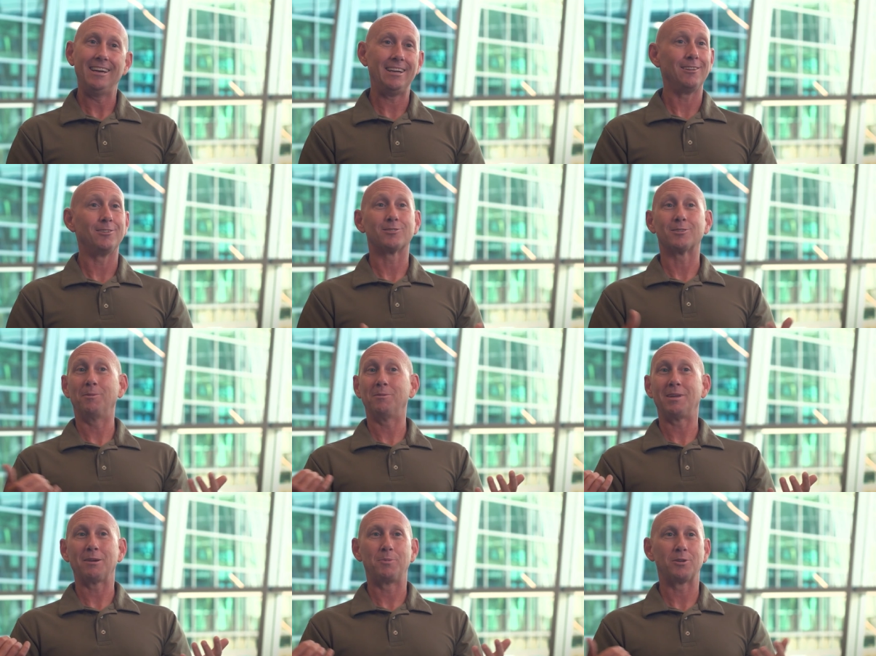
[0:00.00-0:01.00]
Hey, let's come out,
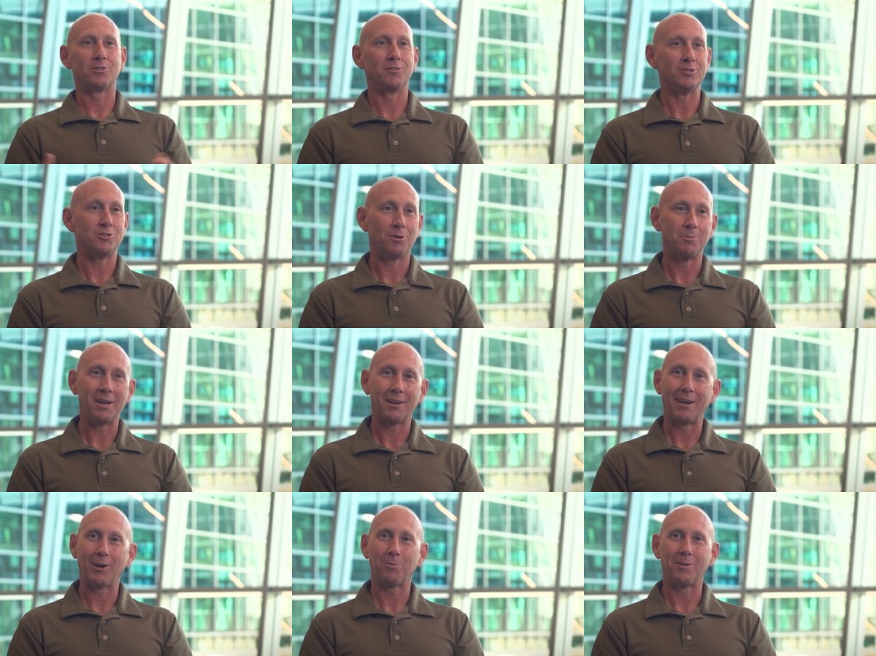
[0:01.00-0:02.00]
take pictures of us jumping out
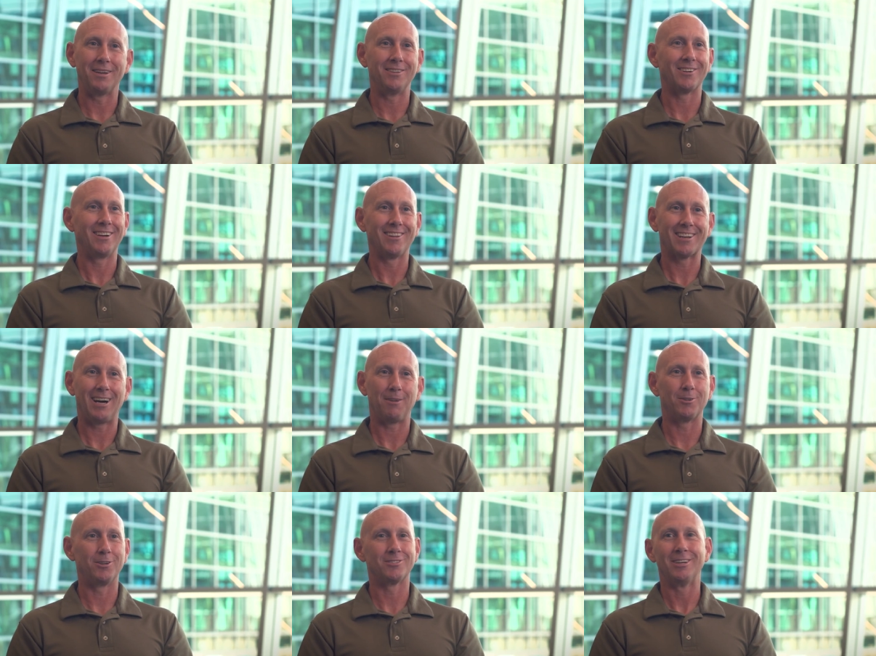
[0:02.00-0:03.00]
of airplanes or
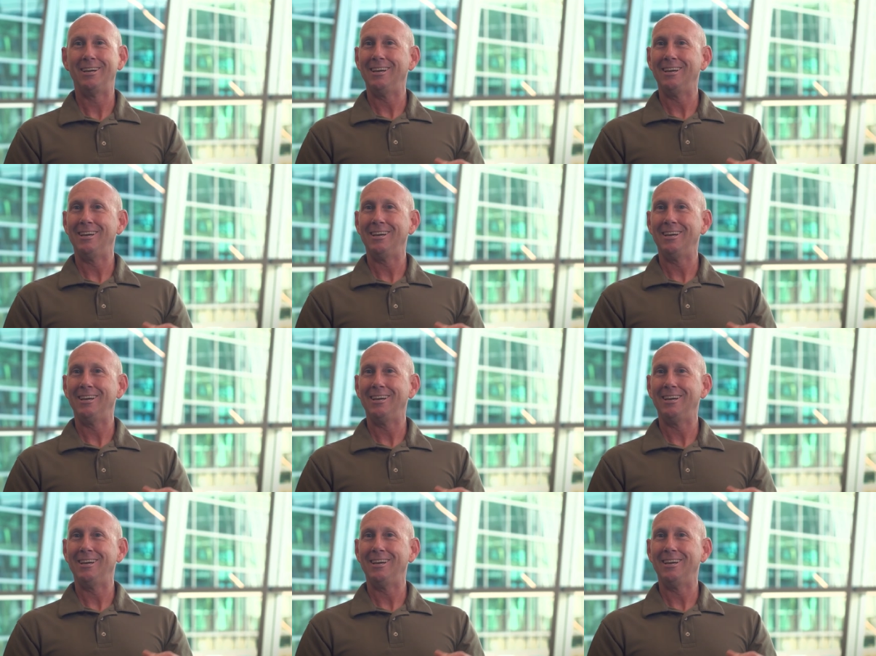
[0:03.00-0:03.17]
helicopters.